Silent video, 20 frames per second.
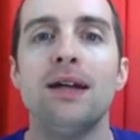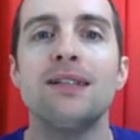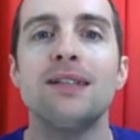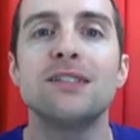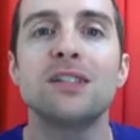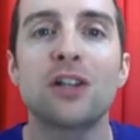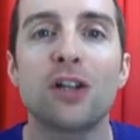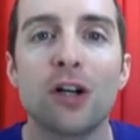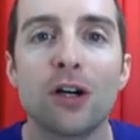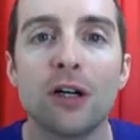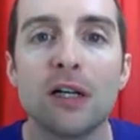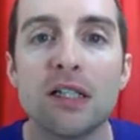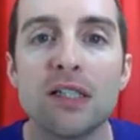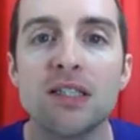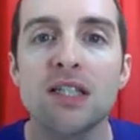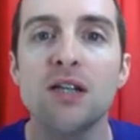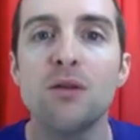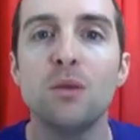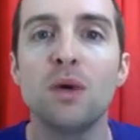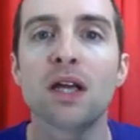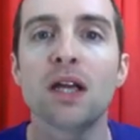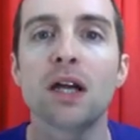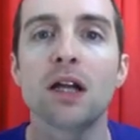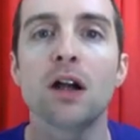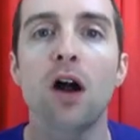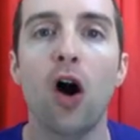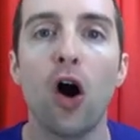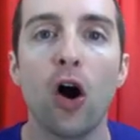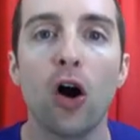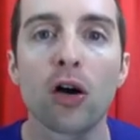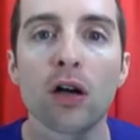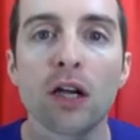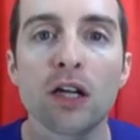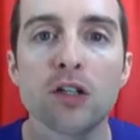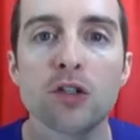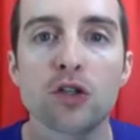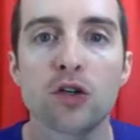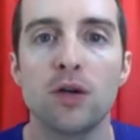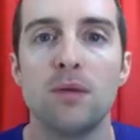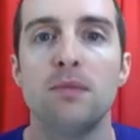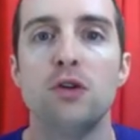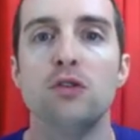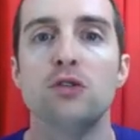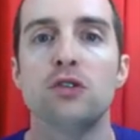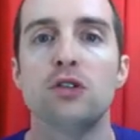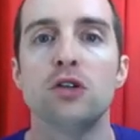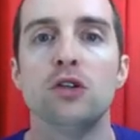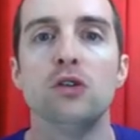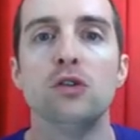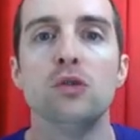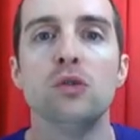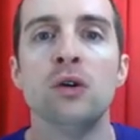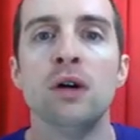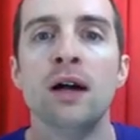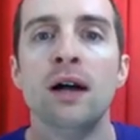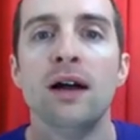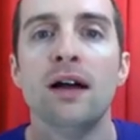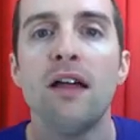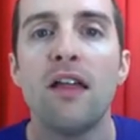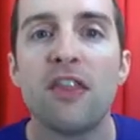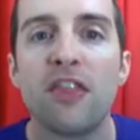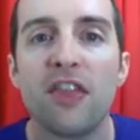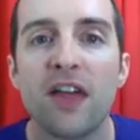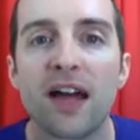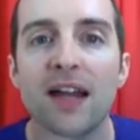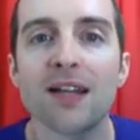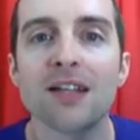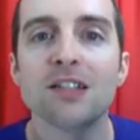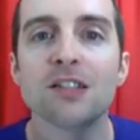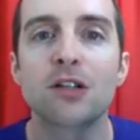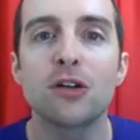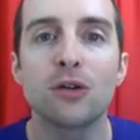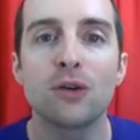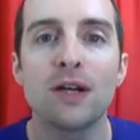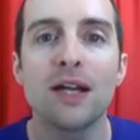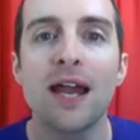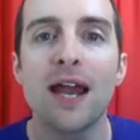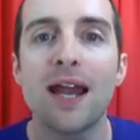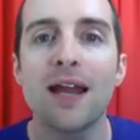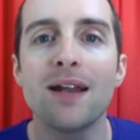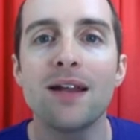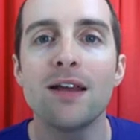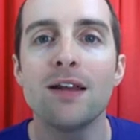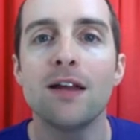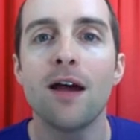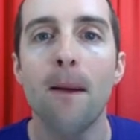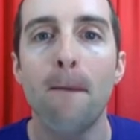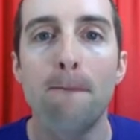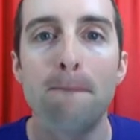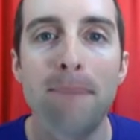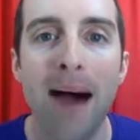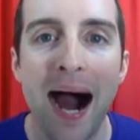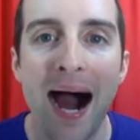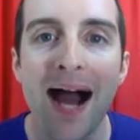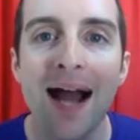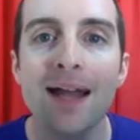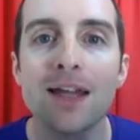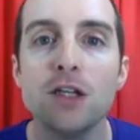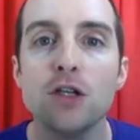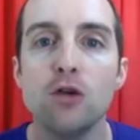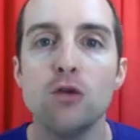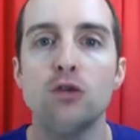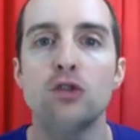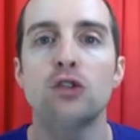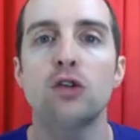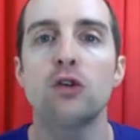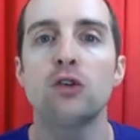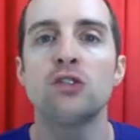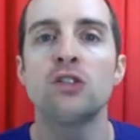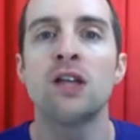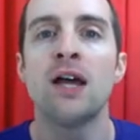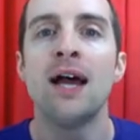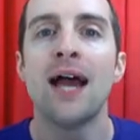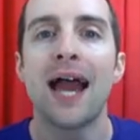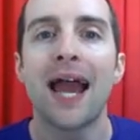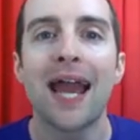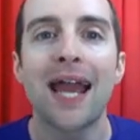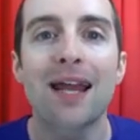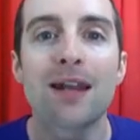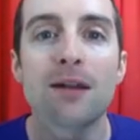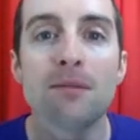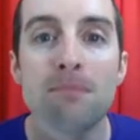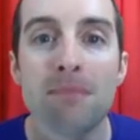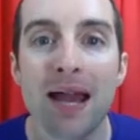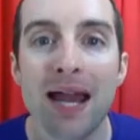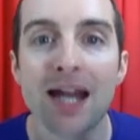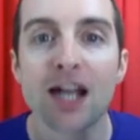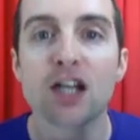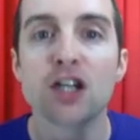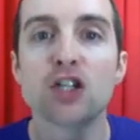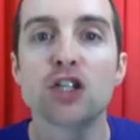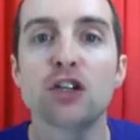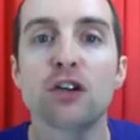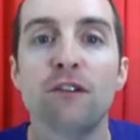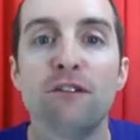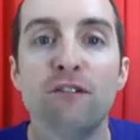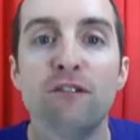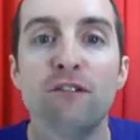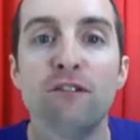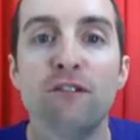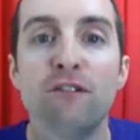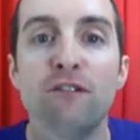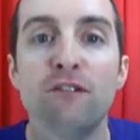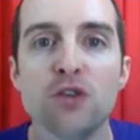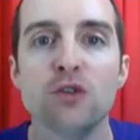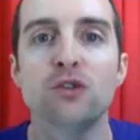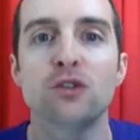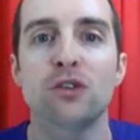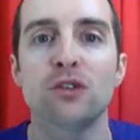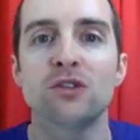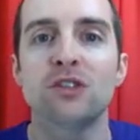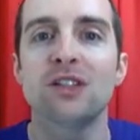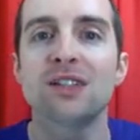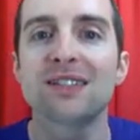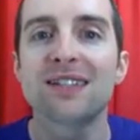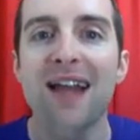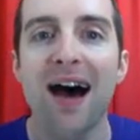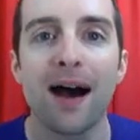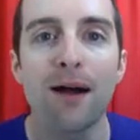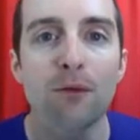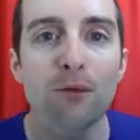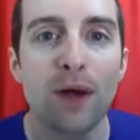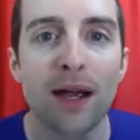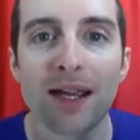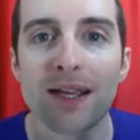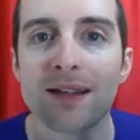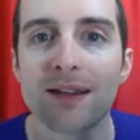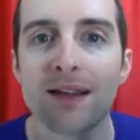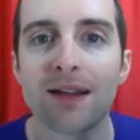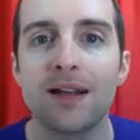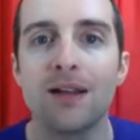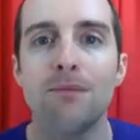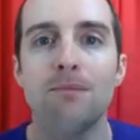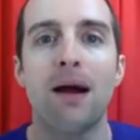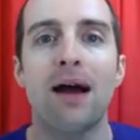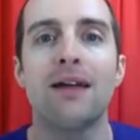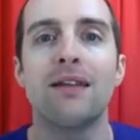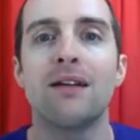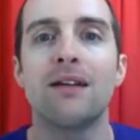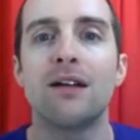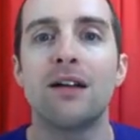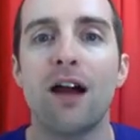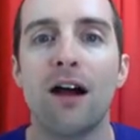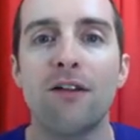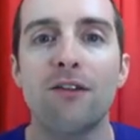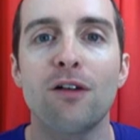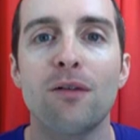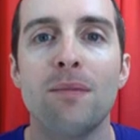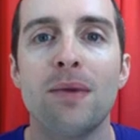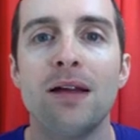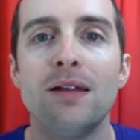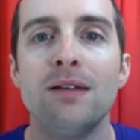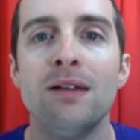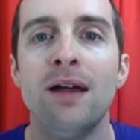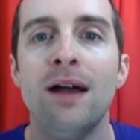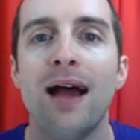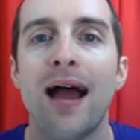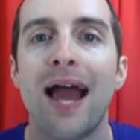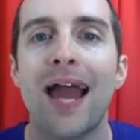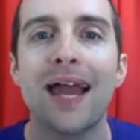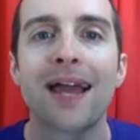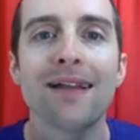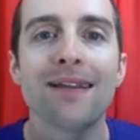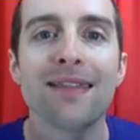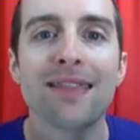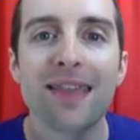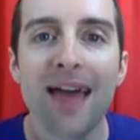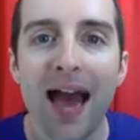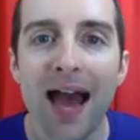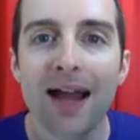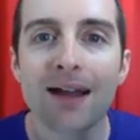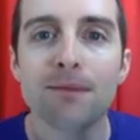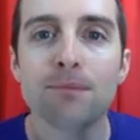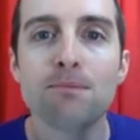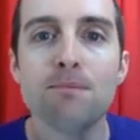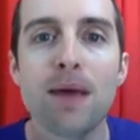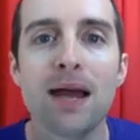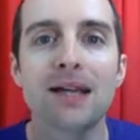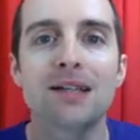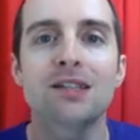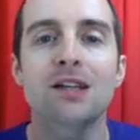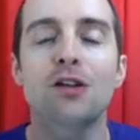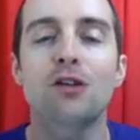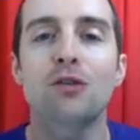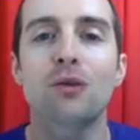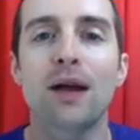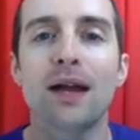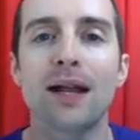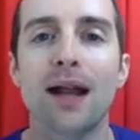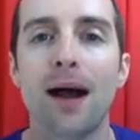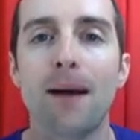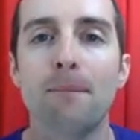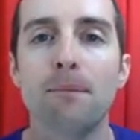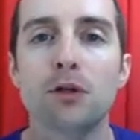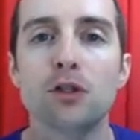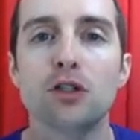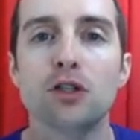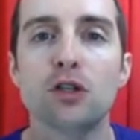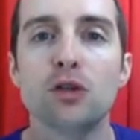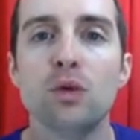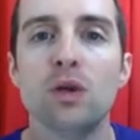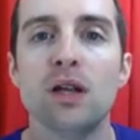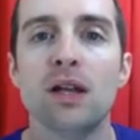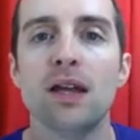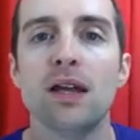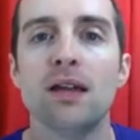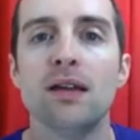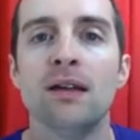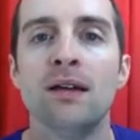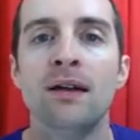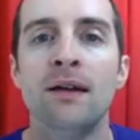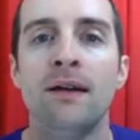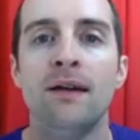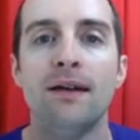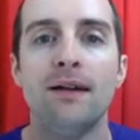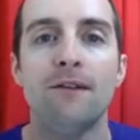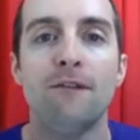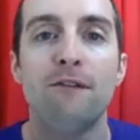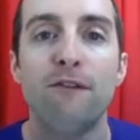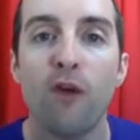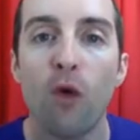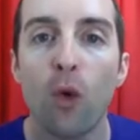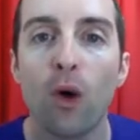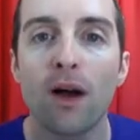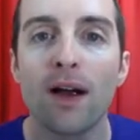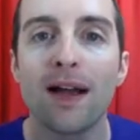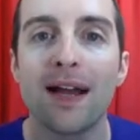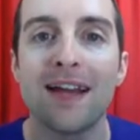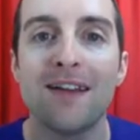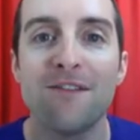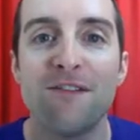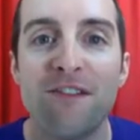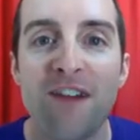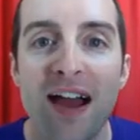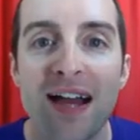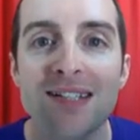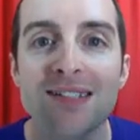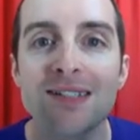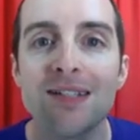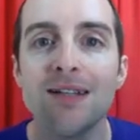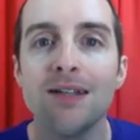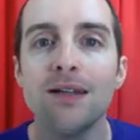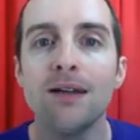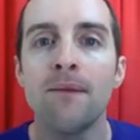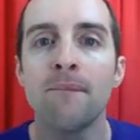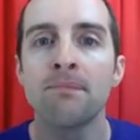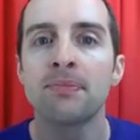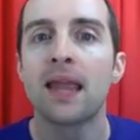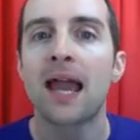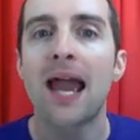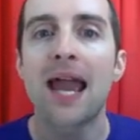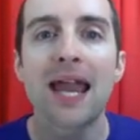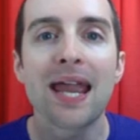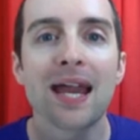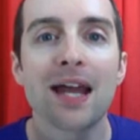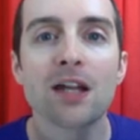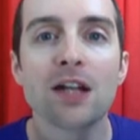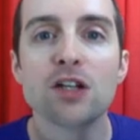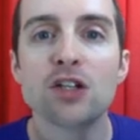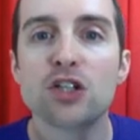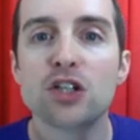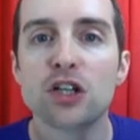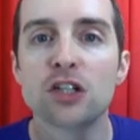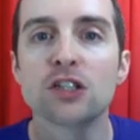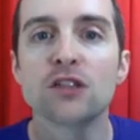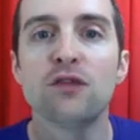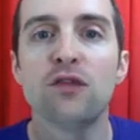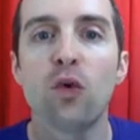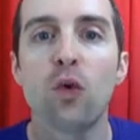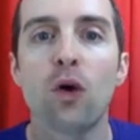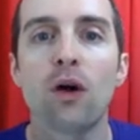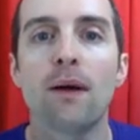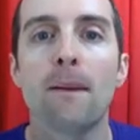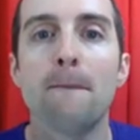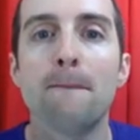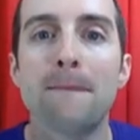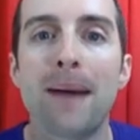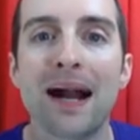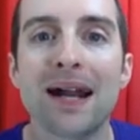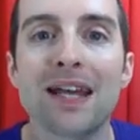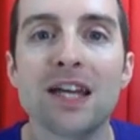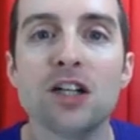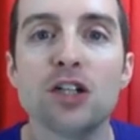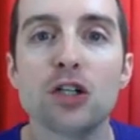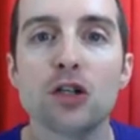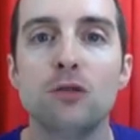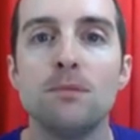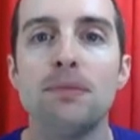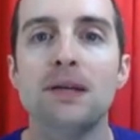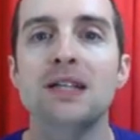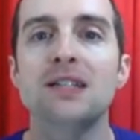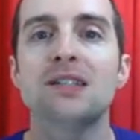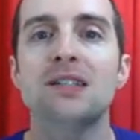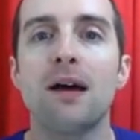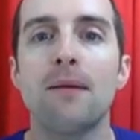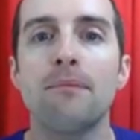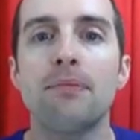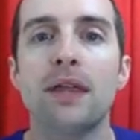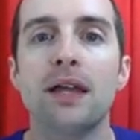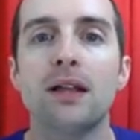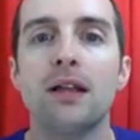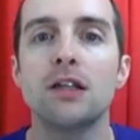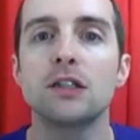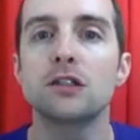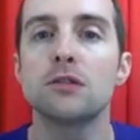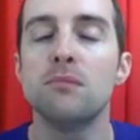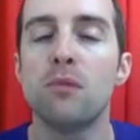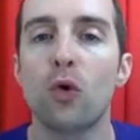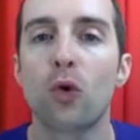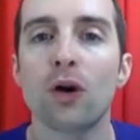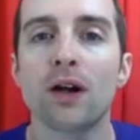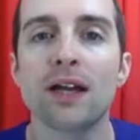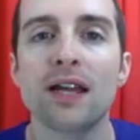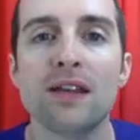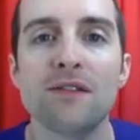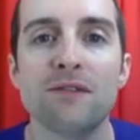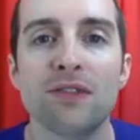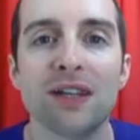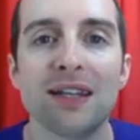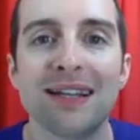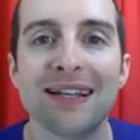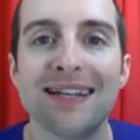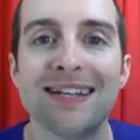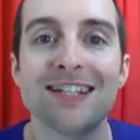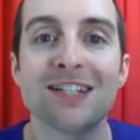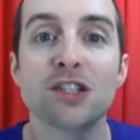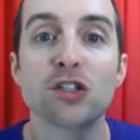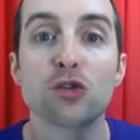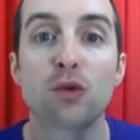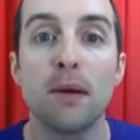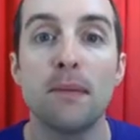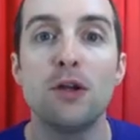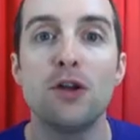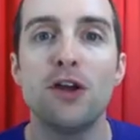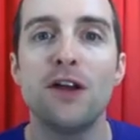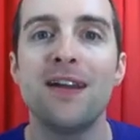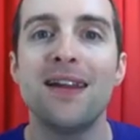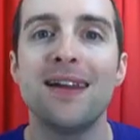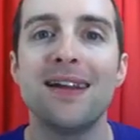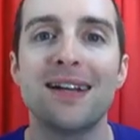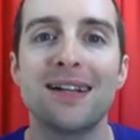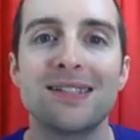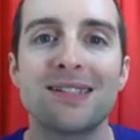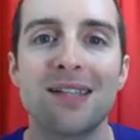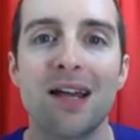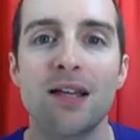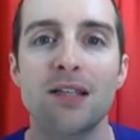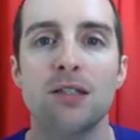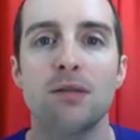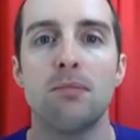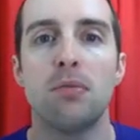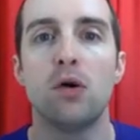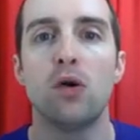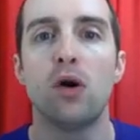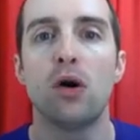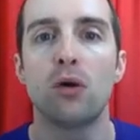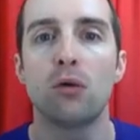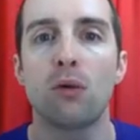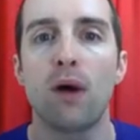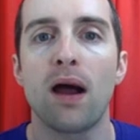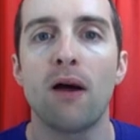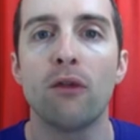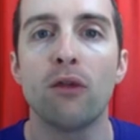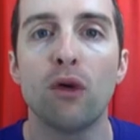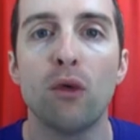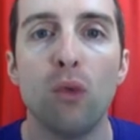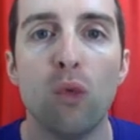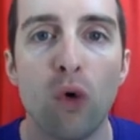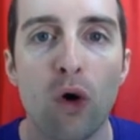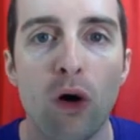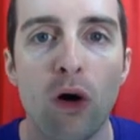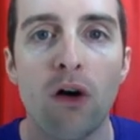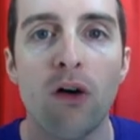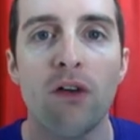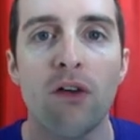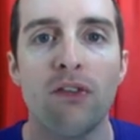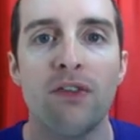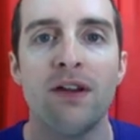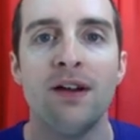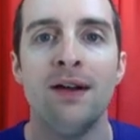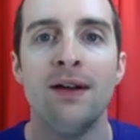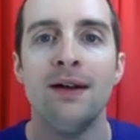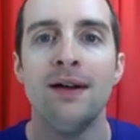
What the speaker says: It's a currency we can all contribute to that is created by users and managed for users. It's not regulated by the government, and that makes a great opportunity for investing and just for money to be something that's more evenly distributed and accessible around the world.